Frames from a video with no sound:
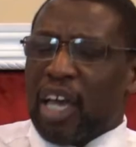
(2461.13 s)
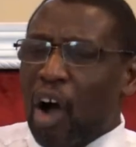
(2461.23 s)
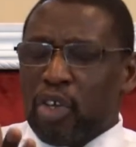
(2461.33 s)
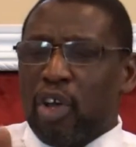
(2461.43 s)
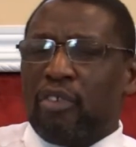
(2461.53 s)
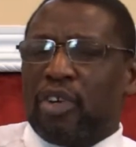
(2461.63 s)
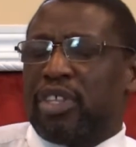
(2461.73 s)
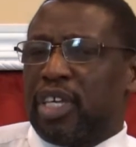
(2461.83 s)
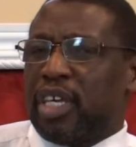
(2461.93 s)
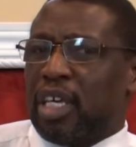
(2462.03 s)
call you
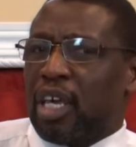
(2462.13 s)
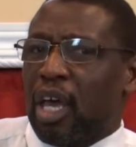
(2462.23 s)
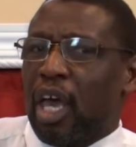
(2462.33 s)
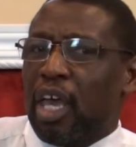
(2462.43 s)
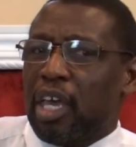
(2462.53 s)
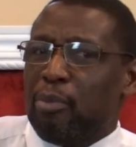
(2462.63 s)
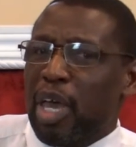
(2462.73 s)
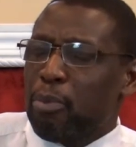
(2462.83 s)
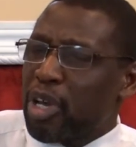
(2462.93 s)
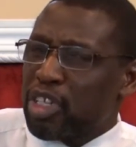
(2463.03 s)
everything.
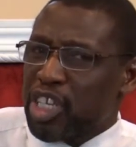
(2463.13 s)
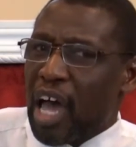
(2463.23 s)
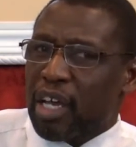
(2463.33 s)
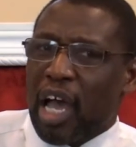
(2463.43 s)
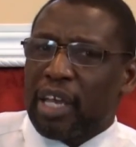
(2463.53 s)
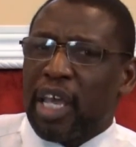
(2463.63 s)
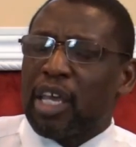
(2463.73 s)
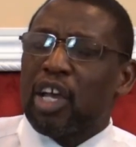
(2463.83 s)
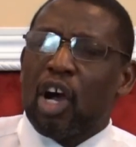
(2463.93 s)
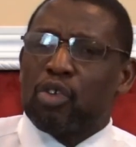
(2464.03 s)
Amen. But a child of God.
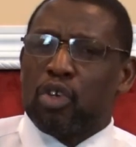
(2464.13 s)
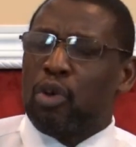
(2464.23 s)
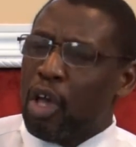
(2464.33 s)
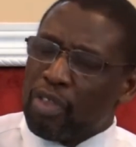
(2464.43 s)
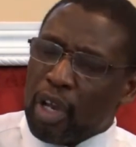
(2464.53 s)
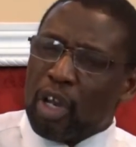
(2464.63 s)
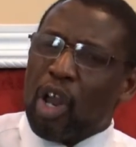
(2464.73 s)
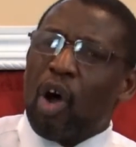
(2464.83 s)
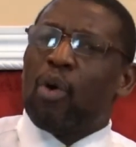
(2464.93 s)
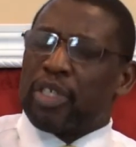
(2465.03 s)
They can call you the
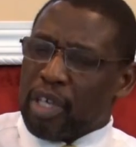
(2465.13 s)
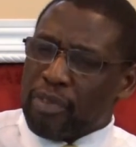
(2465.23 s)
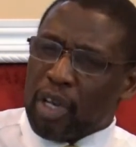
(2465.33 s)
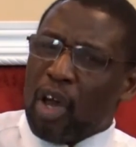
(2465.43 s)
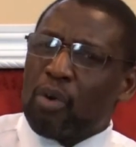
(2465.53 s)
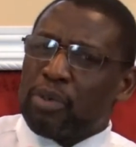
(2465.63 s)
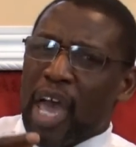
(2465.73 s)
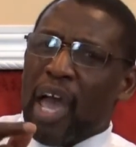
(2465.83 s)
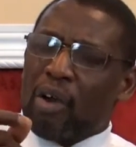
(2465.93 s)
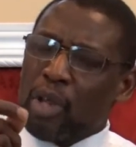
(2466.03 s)
lowest of the low
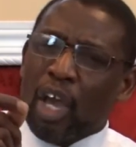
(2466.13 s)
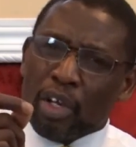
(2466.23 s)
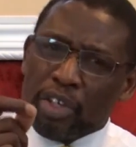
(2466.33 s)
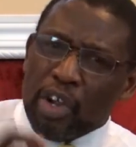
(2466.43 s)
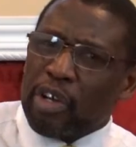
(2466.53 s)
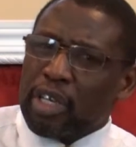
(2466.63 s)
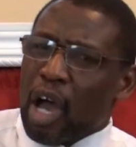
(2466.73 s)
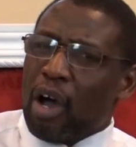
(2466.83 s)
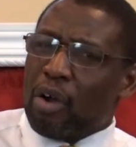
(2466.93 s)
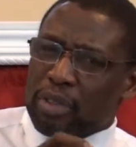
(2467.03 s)
down, dirty
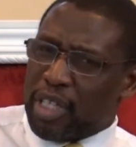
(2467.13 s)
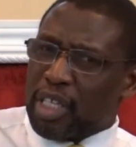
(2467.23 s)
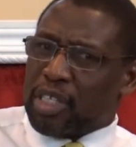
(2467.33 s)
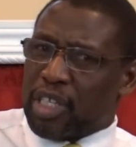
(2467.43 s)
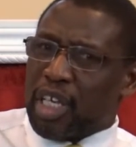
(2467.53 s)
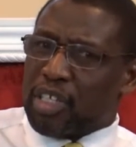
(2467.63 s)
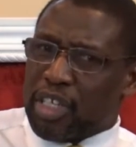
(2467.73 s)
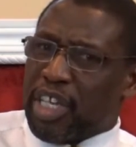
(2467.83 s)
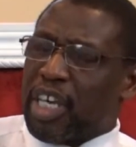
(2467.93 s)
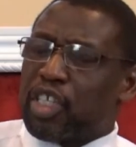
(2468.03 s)
dog, this,
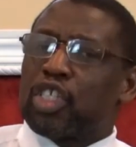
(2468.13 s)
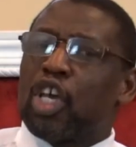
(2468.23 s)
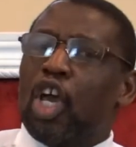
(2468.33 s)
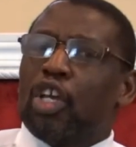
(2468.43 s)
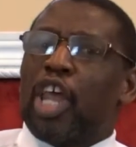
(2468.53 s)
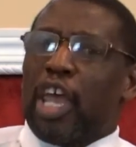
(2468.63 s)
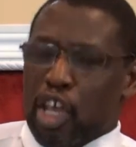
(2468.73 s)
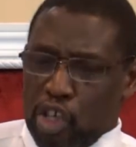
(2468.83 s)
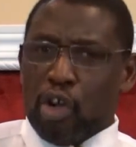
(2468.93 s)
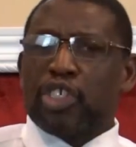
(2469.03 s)
this, this.
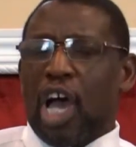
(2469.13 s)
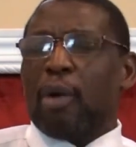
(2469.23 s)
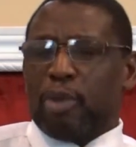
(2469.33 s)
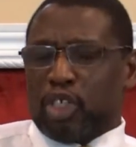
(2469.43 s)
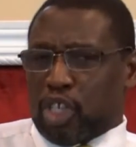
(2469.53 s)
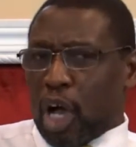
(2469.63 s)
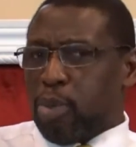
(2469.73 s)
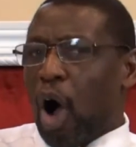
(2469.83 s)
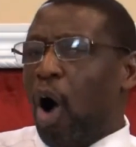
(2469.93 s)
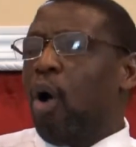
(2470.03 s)
That your job is to
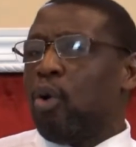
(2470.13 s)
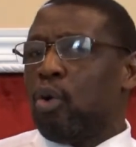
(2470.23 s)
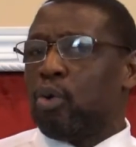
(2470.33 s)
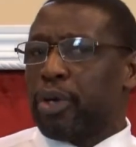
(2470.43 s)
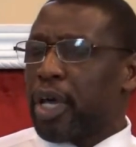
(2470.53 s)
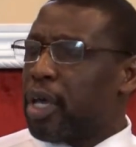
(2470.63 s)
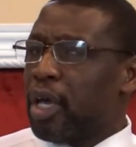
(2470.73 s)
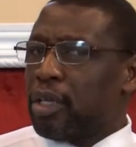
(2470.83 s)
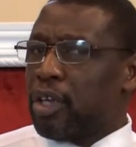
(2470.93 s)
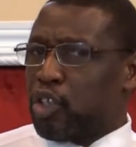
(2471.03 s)
uphold
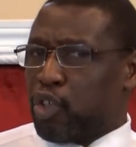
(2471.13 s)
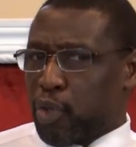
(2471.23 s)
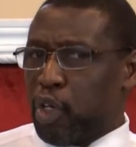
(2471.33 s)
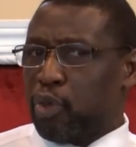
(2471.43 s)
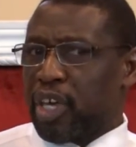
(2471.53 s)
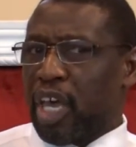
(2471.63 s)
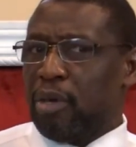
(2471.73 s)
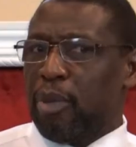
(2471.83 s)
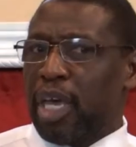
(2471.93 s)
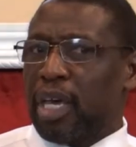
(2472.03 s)
the truth.
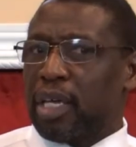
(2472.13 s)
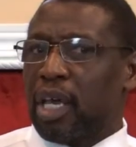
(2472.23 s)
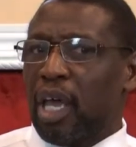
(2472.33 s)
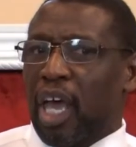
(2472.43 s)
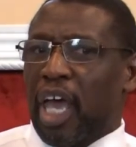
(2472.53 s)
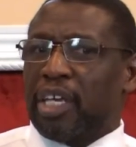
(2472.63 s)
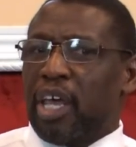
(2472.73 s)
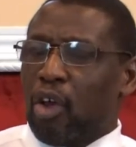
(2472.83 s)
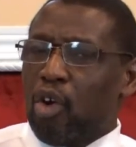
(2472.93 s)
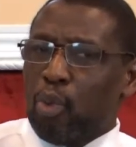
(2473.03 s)
Amen. And
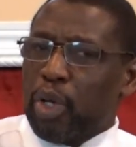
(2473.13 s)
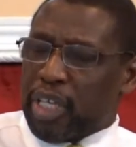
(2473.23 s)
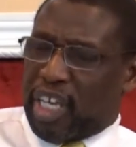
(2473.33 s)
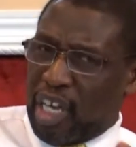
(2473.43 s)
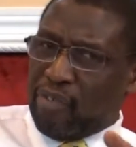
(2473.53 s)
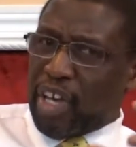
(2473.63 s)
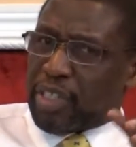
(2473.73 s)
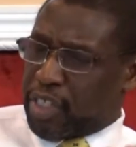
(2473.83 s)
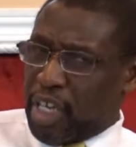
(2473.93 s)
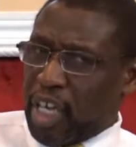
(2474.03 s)
the Lord would give
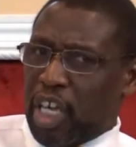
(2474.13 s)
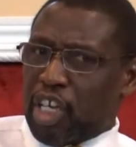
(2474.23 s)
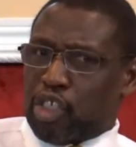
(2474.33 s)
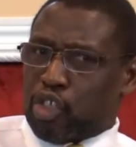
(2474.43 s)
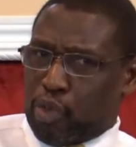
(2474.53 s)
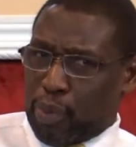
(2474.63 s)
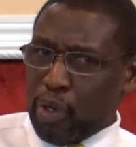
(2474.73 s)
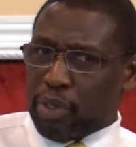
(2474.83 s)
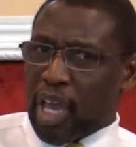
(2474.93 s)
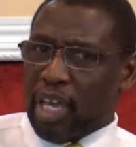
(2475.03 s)
us his
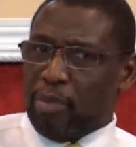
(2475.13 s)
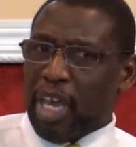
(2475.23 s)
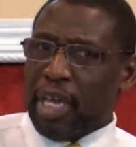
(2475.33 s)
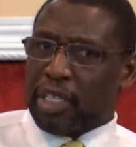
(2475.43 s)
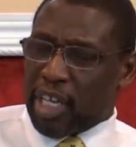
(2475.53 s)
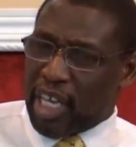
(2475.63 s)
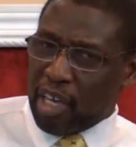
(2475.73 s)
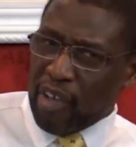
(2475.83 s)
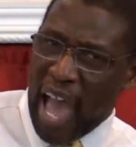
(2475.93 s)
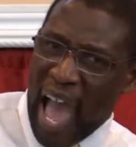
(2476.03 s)
truth. Amen. To
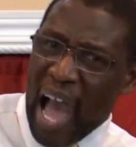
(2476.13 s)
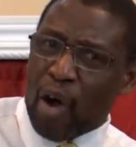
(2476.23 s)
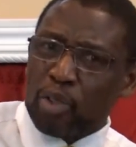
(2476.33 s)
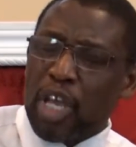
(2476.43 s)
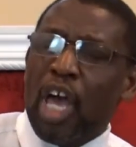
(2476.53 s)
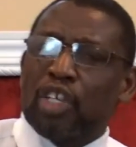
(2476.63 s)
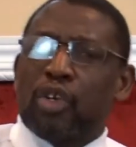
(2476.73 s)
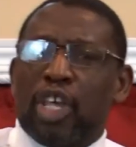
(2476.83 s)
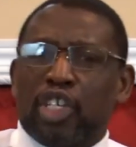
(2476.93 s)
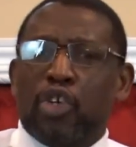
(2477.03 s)
give out
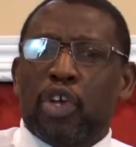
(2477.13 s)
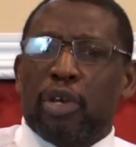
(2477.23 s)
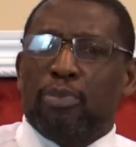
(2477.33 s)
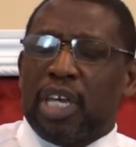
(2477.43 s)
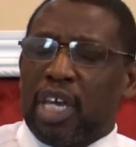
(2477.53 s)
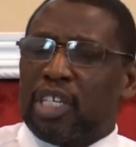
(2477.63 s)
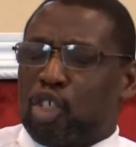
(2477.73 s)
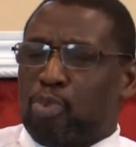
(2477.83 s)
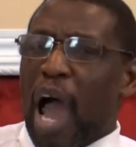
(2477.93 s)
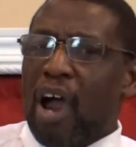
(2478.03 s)
so that you can be
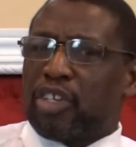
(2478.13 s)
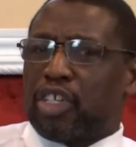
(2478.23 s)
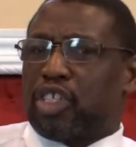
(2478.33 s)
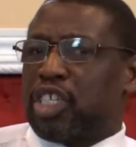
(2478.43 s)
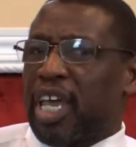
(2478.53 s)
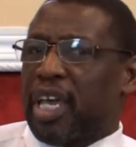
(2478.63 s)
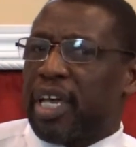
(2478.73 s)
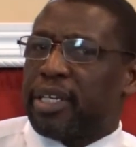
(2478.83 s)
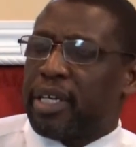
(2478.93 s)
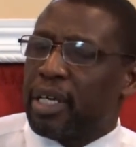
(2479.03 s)
inspired to
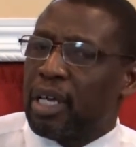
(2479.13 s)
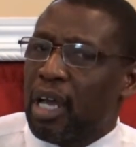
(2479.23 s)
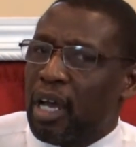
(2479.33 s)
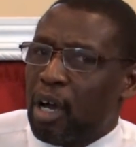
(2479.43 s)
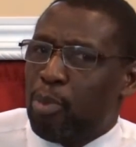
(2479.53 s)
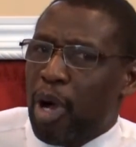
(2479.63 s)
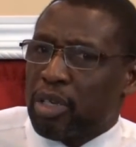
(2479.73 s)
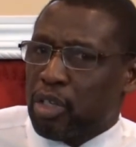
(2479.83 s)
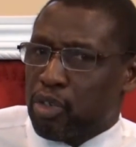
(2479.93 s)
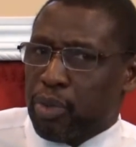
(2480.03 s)
stand
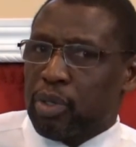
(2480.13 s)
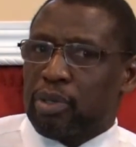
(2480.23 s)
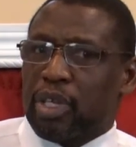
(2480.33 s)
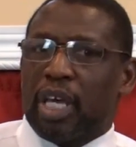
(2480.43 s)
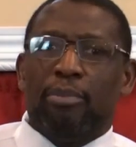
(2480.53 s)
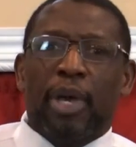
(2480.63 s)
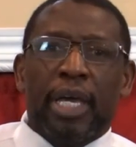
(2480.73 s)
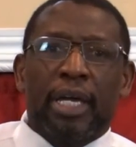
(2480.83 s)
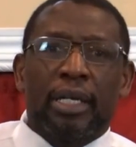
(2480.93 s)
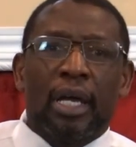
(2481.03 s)
upon the truth.
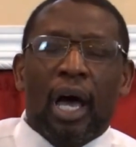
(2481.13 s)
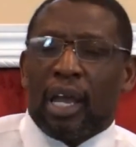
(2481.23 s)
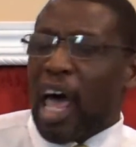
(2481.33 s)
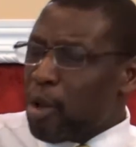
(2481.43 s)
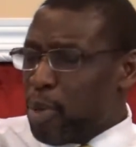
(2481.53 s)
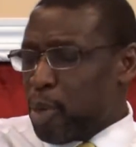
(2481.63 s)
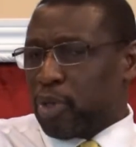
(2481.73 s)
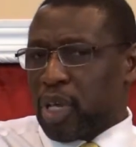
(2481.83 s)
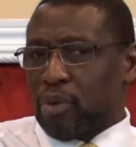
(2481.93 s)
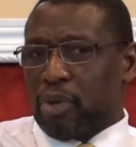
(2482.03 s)
Amen. A lot of
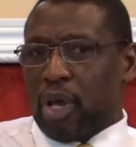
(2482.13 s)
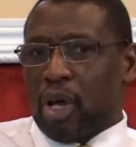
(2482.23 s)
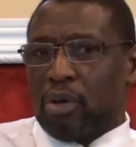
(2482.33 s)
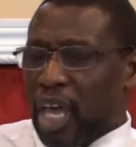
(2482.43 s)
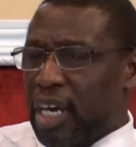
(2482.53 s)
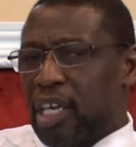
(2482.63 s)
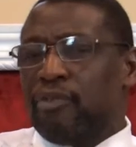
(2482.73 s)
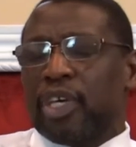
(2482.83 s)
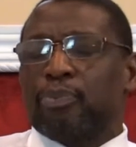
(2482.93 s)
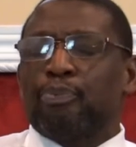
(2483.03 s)
people don't know that
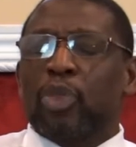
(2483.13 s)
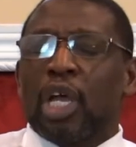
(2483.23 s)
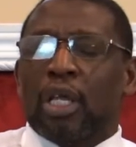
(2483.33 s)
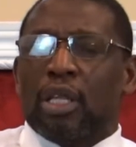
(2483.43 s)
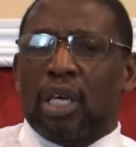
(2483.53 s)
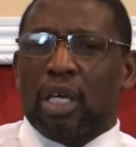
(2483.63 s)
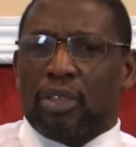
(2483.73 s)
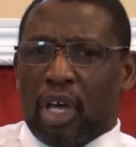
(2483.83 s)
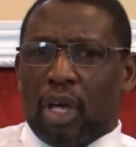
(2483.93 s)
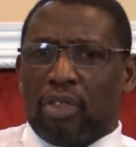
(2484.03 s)
even the,
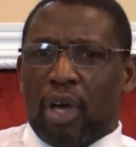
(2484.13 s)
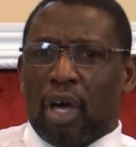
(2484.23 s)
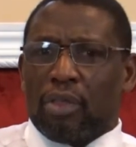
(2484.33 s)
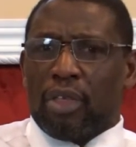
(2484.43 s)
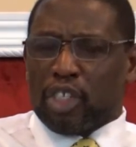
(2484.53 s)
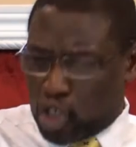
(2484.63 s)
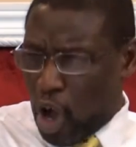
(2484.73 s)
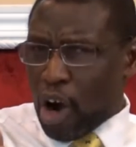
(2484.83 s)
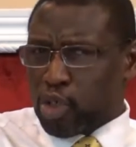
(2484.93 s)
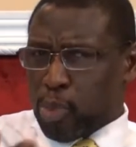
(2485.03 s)
the, the, the
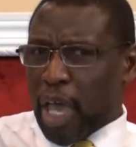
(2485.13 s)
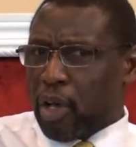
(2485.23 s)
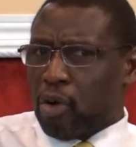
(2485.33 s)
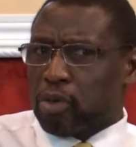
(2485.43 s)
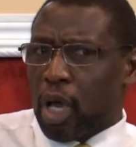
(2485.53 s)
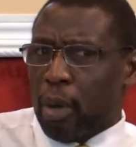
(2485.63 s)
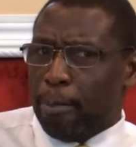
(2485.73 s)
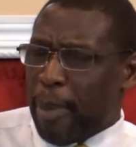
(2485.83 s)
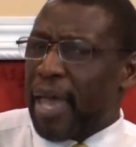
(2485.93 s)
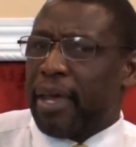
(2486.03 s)
Star-Spangled
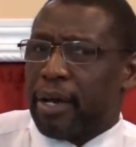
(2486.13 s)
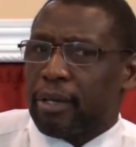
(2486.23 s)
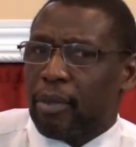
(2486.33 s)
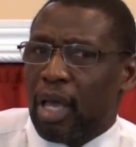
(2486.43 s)
Banner.